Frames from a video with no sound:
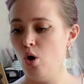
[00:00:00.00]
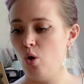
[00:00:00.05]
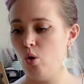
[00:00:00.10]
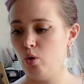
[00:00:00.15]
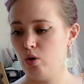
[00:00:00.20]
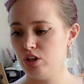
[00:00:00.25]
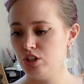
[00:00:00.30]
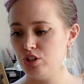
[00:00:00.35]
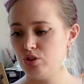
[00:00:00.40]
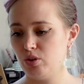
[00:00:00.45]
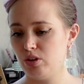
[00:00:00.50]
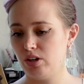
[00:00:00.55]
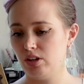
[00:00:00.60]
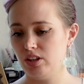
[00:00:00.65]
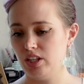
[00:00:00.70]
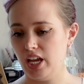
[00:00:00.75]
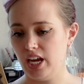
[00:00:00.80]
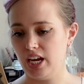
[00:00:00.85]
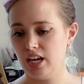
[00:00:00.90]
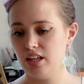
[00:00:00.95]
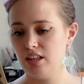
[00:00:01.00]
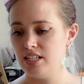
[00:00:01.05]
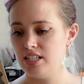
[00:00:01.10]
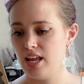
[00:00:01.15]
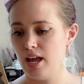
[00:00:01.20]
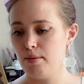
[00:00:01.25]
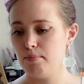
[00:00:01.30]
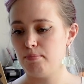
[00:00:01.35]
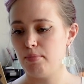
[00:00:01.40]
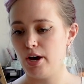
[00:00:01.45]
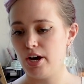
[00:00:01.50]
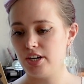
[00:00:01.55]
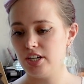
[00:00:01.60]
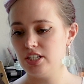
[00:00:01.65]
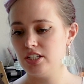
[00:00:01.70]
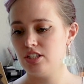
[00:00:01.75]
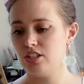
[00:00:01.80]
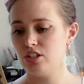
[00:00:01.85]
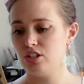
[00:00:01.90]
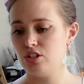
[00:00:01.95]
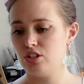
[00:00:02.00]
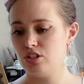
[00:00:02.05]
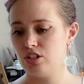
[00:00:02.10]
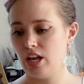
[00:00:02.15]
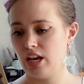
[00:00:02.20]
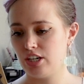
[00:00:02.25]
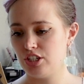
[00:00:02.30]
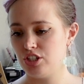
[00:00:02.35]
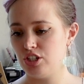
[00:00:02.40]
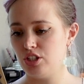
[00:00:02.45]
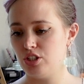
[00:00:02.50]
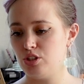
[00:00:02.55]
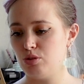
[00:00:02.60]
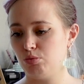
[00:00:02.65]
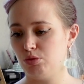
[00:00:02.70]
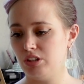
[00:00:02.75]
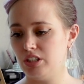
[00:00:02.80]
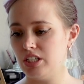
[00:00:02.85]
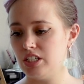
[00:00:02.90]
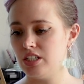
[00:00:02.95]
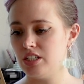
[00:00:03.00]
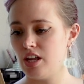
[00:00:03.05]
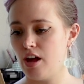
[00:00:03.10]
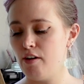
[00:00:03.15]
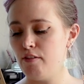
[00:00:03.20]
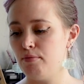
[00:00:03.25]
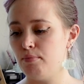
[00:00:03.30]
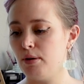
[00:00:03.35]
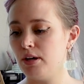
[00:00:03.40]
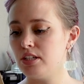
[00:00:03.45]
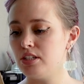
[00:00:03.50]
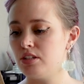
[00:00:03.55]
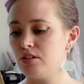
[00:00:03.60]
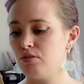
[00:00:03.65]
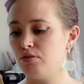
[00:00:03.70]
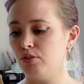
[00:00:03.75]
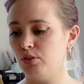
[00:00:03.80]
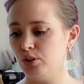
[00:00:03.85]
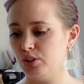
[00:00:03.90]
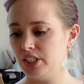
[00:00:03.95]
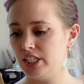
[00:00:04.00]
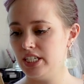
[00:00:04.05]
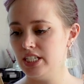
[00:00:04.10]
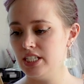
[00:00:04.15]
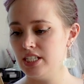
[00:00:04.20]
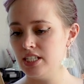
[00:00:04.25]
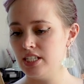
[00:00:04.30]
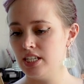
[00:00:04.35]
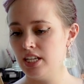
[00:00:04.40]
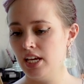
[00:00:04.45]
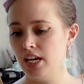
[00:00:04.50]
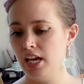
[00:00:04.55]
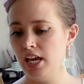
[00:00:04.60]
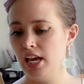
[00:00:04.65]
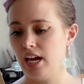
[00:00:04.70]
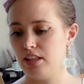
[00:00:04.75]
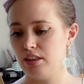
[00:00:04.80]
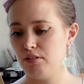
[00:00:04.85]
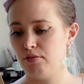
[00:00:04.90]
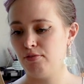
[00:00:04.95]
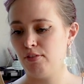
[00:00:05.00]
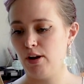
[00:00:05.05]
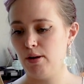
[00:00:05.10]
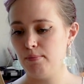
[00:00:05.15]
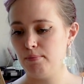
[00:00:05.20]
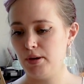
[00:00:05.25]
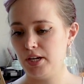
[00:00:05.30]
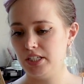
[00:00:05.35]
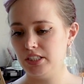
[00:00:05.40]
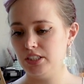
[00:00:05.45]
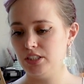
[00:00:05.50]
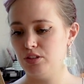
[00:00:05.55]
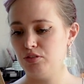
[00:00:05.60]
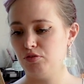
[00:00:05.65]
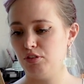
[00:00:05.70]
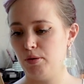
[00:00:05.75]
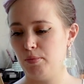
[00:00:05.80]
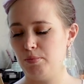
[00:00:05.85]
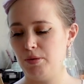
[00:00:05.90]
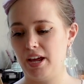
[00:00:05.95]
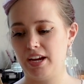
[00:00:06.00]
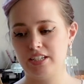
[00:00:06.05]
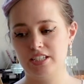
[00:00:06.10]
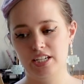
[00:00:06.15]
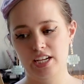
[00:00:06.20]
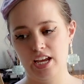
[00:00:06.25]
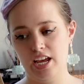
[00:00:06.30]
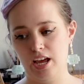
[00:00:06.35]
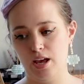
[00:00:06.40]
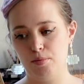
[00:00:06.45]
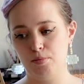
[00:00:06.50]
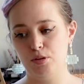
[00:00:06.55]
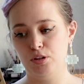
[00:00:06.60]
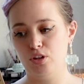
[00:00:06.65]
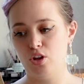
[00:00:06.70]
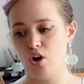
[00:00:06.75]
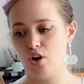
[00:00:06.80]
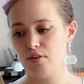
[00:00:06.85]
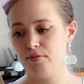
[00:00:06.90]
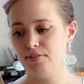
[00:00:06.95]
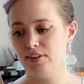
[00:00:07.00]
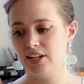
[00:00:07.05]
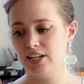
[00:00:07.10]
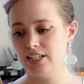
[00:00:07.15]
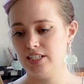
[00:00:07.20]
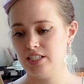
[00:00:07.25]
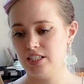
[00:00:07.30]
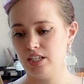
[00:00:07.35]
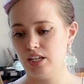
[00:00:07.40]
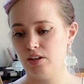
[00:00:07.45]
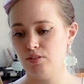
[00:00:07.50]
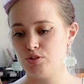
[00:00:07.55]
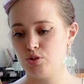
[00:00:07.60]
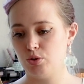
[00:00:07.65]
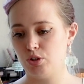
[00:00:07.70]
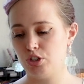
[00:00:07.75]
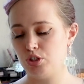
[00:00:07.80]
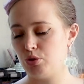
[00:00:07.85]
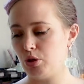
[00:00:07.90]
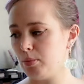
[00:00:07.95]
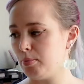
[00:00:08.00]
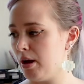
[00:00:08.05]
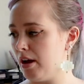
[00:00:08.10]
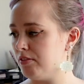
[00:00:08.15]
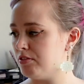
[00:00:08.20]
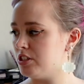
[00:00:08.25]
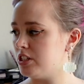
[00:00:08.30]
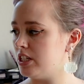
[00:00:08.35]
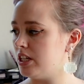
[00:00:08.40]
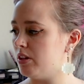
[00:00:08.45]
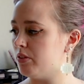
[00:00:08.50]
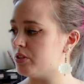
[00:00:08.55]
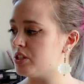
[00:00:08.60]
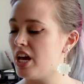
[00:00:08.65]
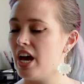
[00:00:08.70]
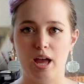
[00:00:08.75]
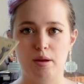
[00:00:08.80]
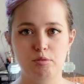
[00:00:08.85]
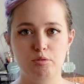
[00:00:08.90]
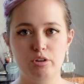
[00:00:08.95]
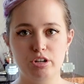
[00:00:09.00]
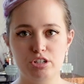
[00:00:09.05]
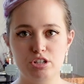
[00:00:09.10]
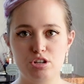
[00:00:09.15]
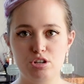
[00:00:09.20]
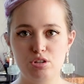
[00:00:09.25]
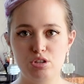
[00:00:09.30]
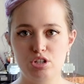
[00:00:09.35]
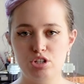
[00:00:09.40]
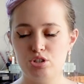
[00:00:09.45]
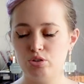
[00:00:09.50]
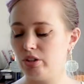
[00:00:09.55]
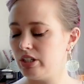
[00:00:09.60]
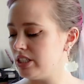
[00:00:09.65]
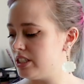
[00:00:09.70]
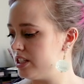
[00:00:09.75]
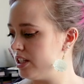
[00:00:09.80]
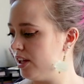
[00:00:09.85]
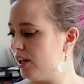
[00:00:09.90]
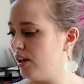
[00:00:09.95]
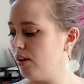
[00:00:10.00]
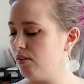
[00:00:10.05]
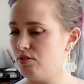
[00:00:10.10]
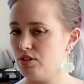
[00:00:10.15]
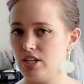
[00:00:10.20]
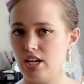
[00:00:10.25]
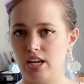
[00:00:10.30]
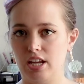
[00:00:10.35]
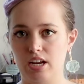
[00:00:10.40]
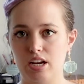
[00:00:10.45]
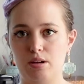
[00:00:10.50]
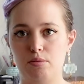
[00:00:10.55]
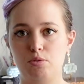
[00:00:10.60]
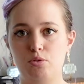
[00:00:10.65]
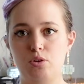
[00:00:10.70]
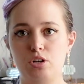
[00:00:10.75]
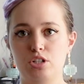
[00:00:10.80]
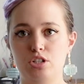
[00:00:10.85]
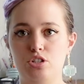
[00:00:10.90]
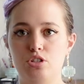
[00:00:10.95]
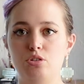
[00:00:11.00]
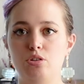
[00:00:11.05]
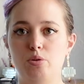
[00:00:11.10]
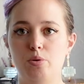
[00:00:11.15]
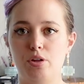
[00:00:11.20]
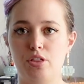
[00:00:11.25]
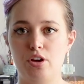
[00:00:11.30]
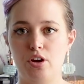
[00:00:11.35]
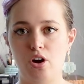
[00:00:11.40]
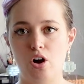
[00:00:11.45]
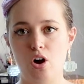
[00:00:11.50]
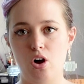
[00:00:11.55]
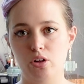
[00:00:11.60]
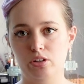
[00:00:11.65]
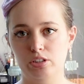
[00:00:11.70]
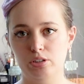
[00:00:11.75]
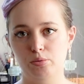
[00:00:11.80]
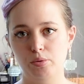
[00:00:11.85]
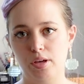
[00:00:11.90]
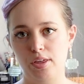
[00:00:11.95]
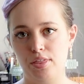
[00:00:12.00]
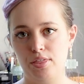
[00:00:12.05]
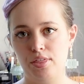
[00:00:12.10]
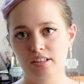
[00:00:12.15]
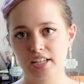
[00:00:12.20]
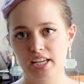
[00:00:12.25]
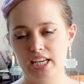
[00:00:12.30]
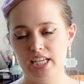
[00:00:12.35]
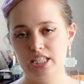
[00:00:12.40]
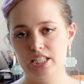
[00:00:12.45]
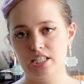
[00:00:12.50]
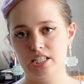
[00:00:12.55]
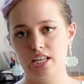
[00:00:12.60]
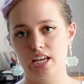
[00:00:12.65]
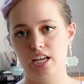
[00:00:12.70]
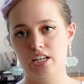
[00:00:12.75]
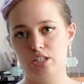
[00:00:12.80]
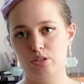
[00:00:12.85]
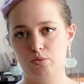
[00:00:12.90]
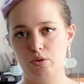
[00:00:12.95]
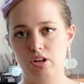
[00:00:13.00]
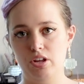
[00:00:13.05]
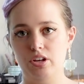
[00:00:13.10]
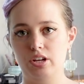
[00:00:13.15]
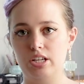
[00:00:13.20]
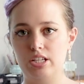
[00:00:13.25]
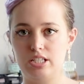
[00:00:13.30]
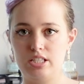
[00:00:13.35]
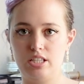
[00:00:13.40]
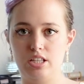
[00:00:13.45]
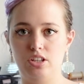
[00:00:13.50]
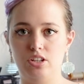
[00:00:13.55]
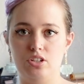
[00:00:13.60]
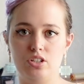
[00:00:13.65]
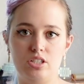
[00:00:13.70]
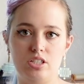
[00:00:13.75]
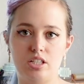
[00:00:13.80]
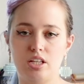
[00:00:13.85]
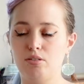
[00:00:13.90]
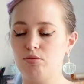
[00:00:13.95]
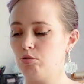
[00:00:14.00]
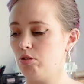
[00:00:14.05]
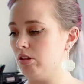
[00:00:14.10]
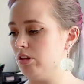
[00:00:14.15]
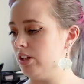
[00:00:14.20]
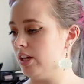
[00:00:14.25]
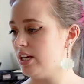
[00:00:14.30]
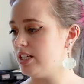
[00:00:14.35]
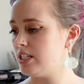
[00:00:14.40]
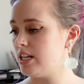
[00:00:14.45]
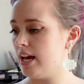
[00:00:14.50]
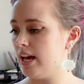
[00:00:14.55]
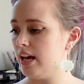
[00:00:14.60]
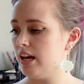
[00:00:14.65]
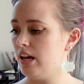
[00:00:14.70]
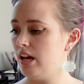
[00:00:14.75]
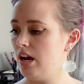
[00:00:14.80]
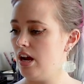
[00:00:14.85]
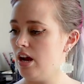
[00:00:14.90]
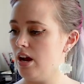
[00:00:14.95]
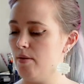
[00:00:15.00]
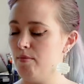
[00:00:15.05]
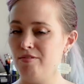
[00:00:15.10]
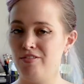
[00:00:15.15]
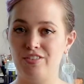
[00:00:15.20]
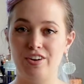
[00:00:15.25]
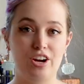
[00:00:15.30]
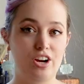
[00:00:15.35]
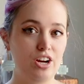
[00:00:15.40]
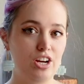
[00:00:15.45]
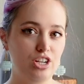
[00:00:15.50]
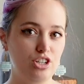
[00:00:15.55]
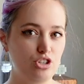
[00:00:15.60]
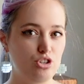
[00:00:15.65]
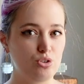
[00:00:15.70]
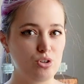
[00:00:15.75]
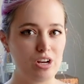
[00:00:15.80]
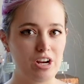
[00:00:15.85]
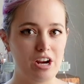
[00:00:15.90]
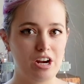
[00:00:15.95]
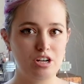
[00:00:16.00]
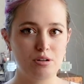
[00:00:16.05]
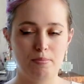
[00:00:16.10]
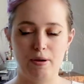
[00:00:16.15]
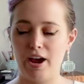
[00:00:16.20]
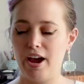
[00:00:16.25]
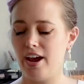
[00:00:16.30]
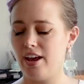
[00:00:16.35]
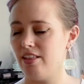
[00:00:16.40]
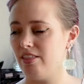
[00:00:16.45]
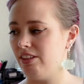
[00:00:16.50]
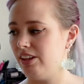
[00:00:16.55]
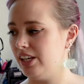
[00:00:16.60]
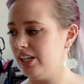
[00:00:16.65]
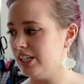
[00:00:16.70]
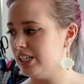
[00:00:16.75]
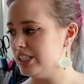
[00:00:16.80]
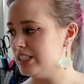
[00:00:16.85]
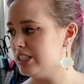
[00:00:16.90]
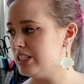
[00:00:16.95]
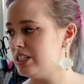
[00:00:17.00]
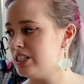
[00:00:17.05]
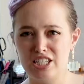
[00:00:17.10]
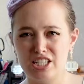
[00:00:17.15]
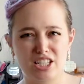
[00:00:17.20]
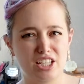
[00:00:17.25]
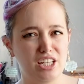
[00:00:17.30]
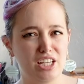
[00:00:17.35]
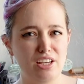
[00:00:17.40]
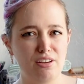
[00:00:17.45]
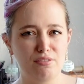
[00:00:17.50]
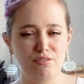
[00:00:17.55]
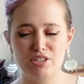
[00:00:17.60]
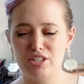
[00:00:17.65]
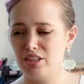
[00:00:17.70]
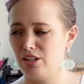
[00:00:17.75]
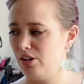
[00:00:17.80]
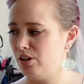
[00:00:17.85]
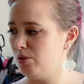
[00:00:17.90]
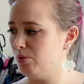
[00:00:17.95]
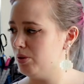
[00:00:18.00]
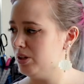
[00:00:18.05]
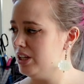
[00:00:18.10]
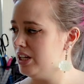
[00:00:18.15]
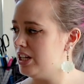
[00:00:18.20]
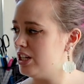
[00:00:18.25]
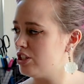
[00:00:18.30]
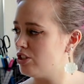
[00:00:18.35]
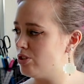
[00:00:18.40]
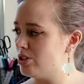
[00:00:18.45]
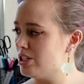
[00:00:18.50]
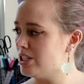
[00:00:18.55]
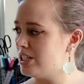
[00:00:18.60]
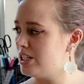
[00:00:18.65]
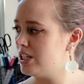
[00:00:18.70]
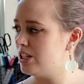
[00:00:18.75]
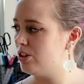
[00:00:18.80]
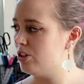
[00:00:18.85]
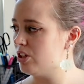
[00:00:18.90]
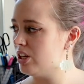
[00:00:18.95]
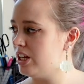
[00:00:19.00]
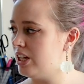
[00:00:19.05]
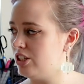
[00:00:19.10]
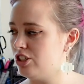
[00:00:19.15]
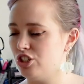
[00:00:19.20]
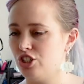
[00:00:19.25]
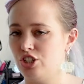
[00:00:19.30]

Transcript: or shorter length, set bodice sections release soft bust fullness, and the front buttons from neck to hem, long fitting sleeves or short puff sleeves. I'm going to do the short sleeves and I'm going to do it with a collar with lace as well as the little sleeves with lace. I am very intrigued by these sleeves. They're a really interesting looking